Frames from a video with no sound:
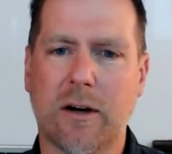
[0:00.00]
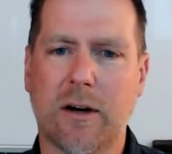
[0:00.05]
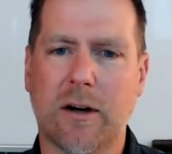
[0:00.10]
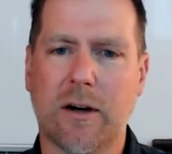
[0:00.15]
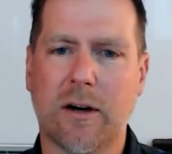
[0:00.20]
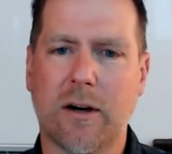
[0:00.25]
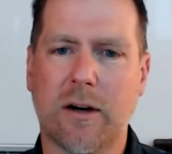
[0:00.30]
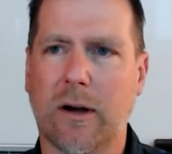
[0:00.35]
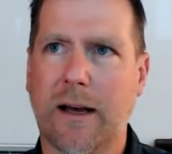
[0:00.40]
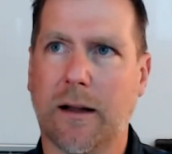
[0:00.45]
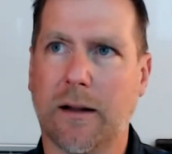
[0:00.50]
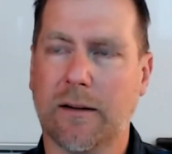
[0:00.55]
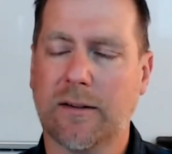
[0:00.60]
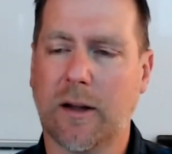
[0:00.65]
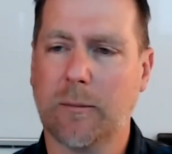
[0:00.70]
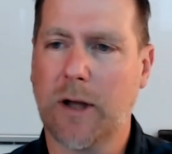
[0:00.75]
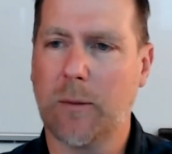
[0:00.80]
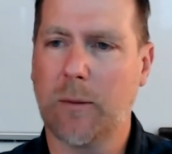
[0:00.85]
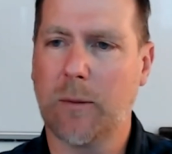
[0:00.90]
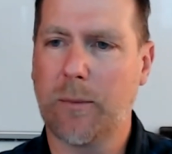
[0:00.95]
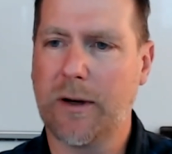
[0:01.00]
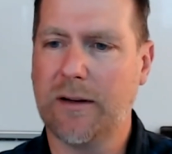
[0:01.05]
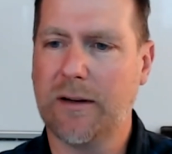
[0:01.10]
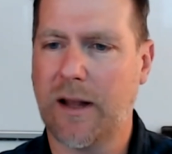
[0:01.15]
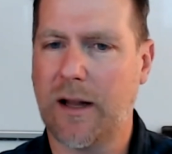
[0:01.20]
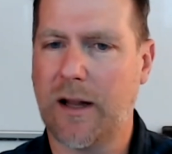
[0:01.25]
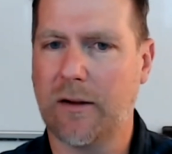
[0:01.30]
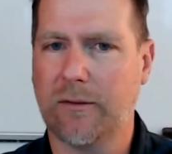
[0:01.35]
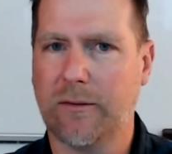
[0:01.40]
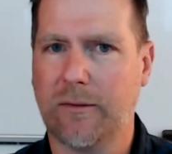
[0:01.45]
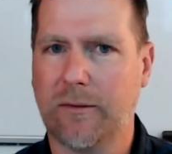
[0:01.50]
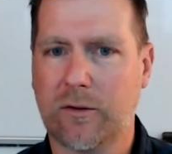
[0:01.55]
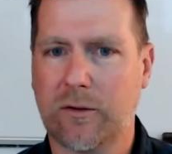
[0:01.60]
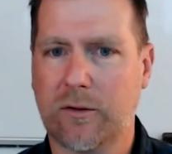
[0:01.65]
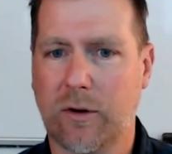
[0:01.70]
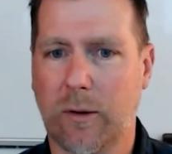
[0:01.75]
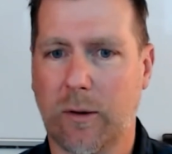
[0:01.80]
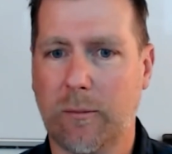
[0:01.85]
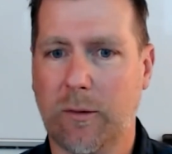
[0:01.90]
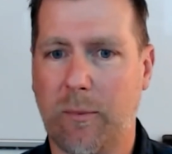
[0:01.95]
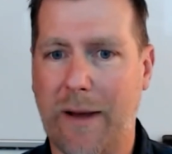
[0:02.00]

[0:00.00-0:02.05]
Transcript: So I've had some companies that have